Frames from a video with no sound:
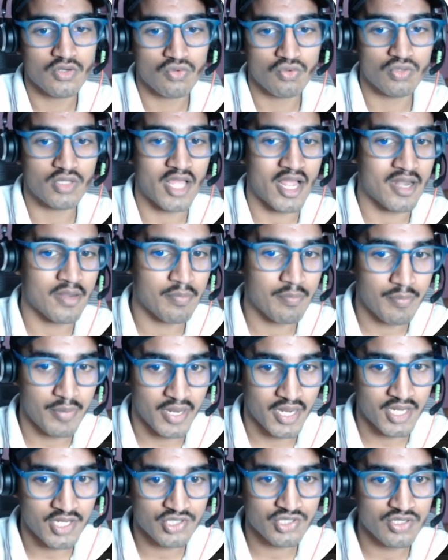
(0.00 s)
to that
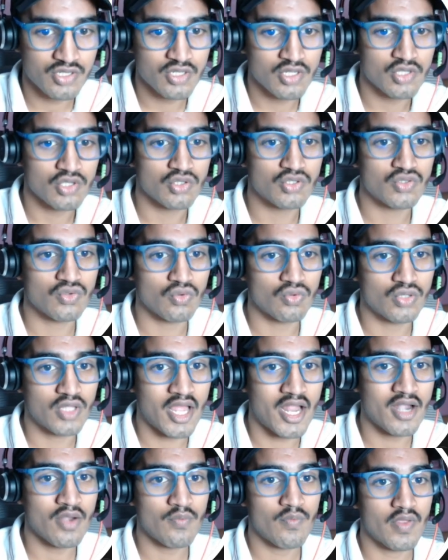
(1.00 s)
page, so
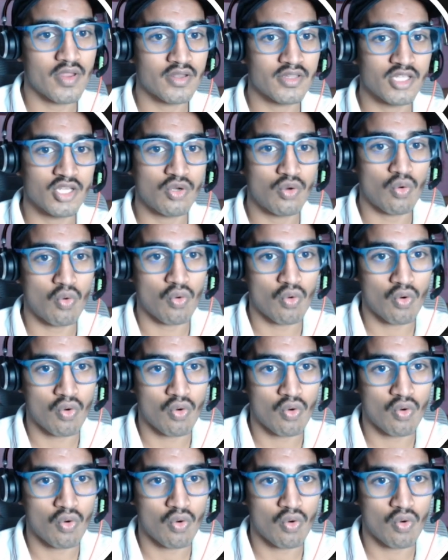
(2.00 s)
that where the